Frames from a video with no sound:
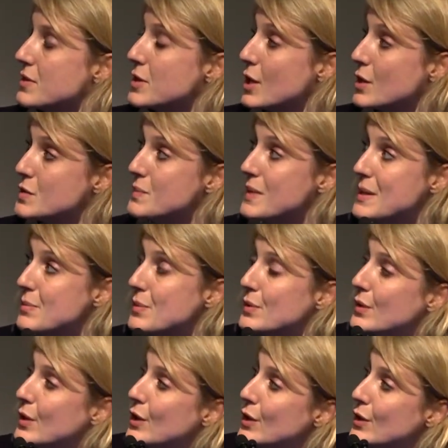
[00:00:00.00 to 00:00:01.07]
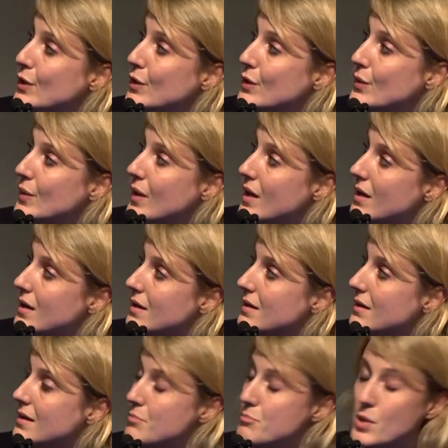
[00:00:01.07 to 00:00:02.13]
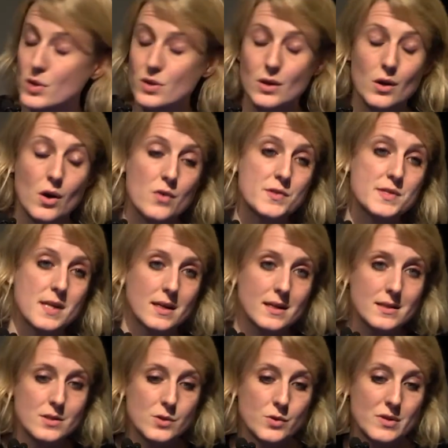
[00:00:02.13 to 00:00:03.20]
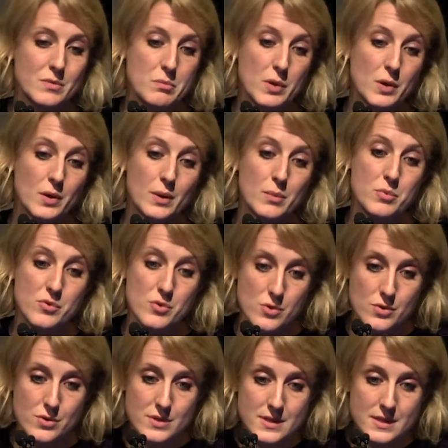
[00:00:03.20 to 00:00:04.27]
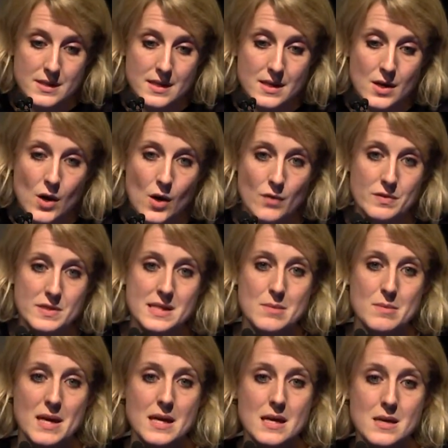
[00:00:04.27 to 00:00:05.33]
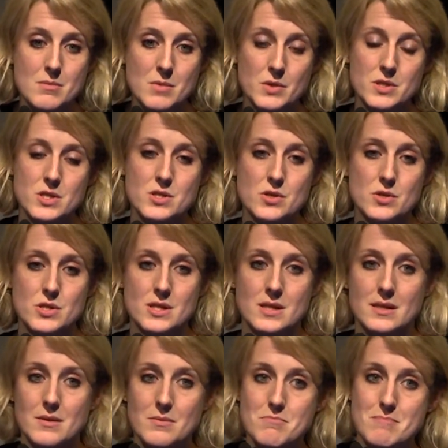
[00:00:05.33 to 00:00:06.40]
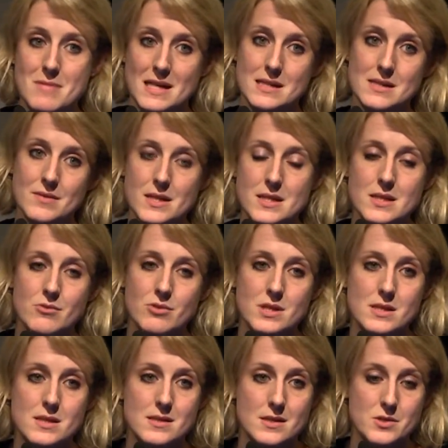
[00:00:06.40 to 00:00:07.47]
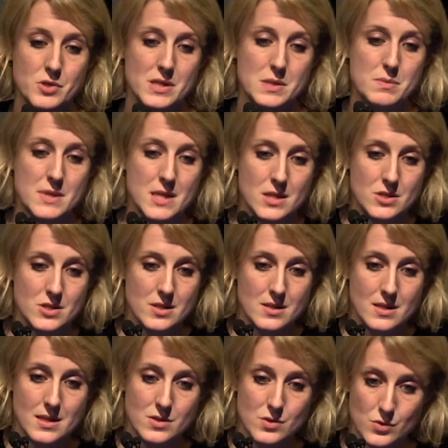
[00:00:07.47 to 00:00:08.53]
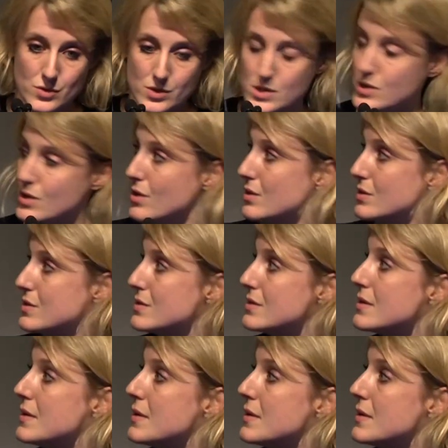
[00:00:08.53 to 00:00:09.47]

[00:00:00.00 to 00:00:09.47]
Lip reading: those people who bottle off-site or even bottle abroad, obviously making a multi-shot gin massively decreases their transportation and their storage costs.